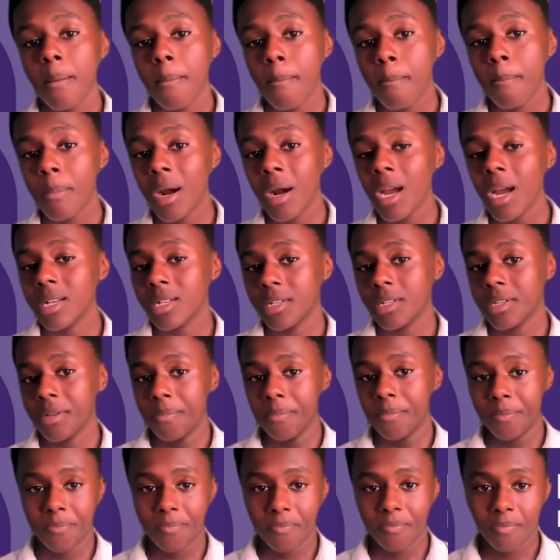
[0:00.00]
But
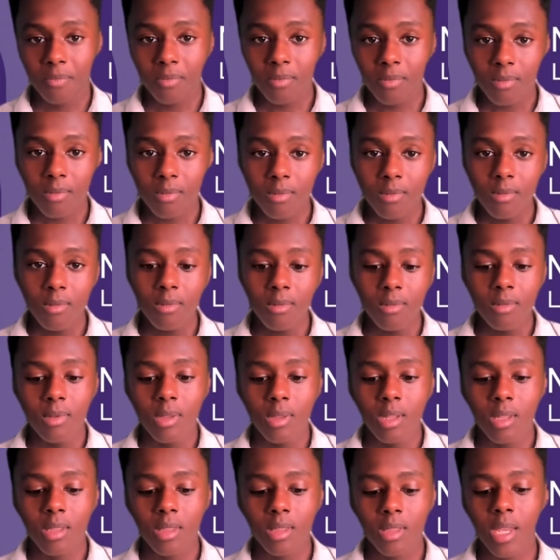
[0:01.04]

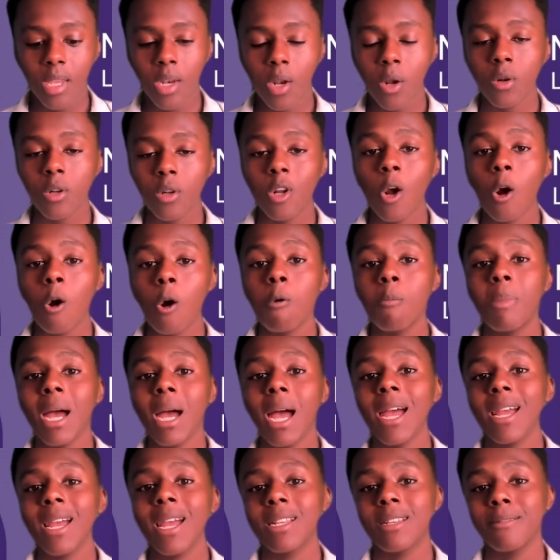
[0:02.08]
they don't go
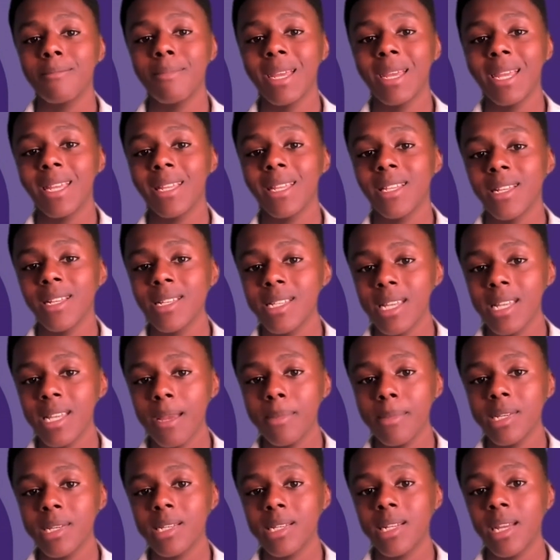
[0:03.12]
back to making the
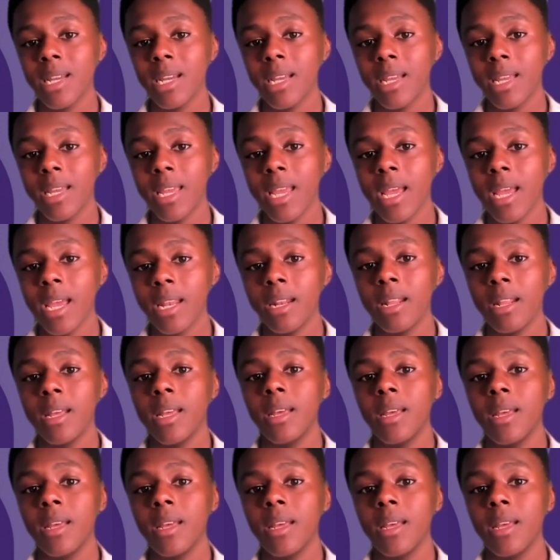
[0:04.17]
same mistake again